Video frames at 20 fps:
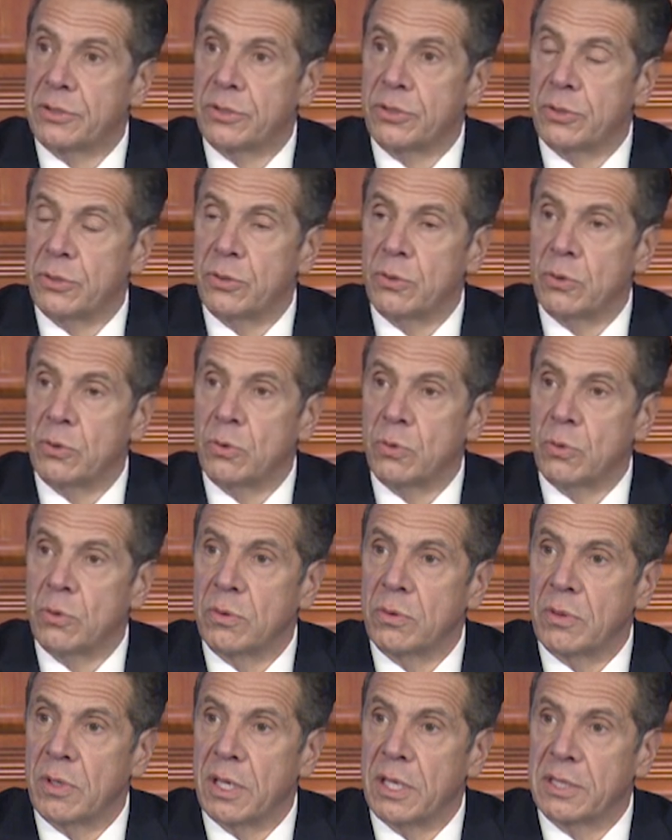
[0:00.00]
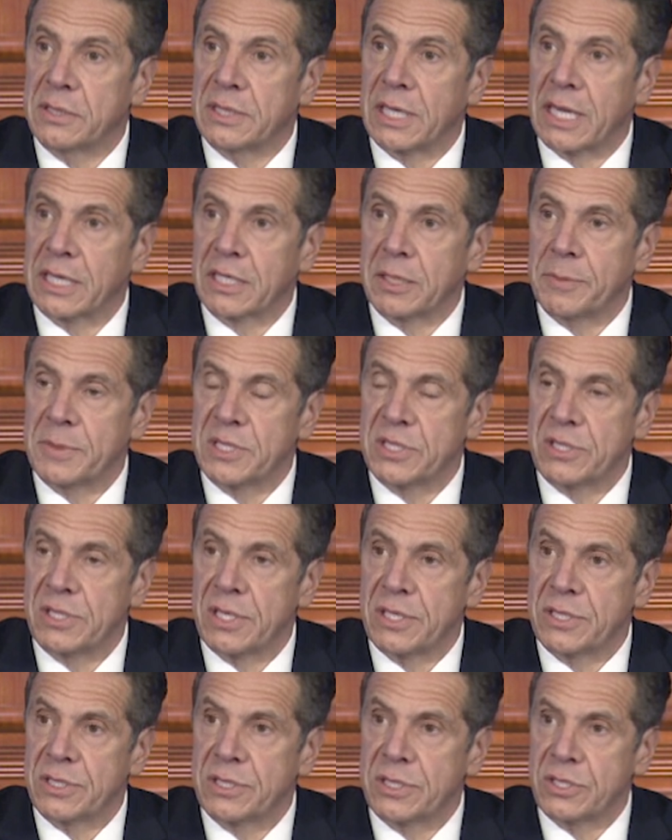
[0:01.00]
to uh, document
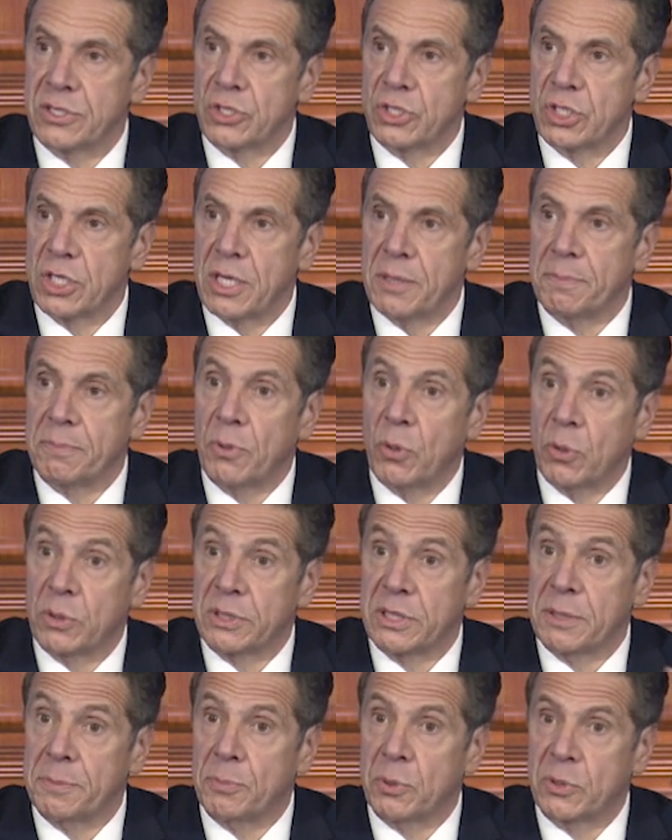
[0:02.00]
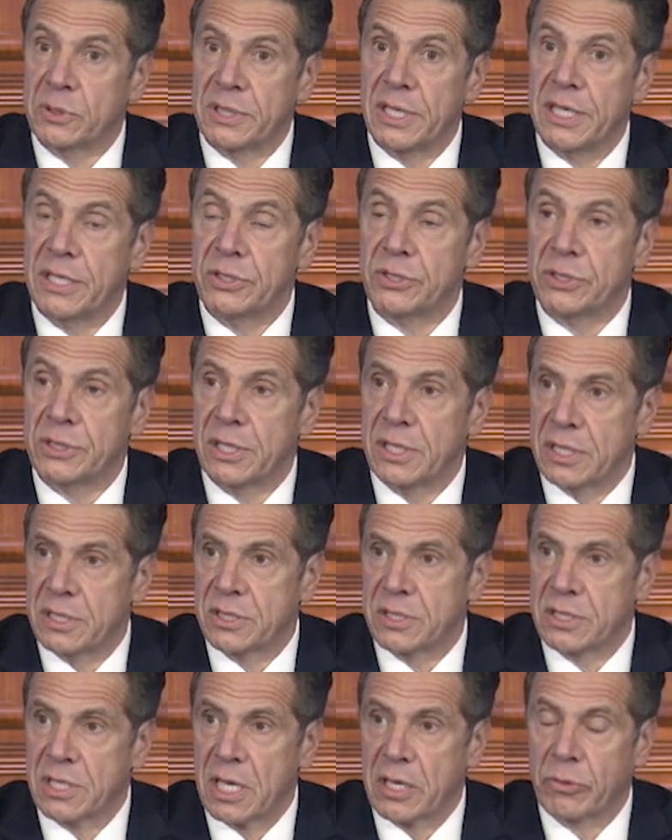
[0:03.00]
citizenship or deportation,
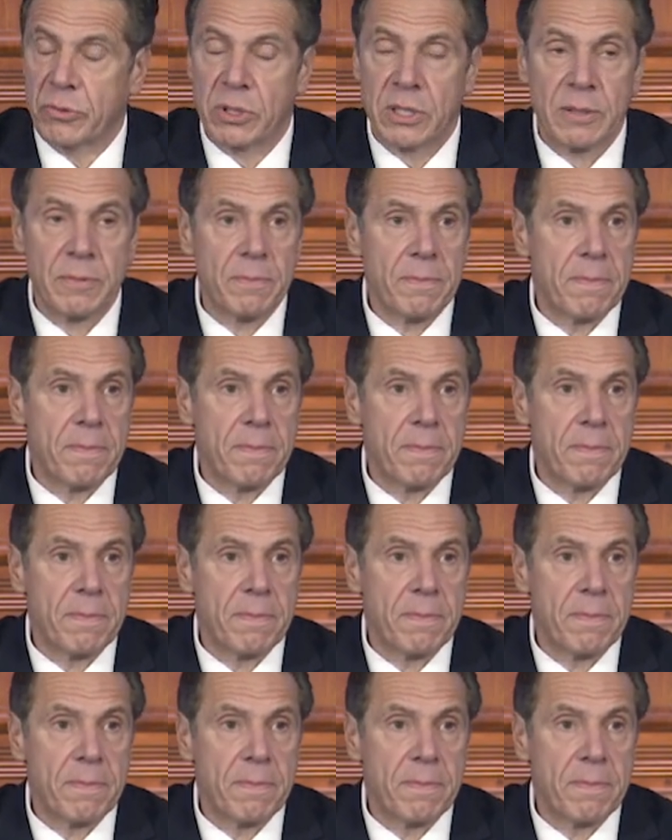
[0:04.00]
et cetera.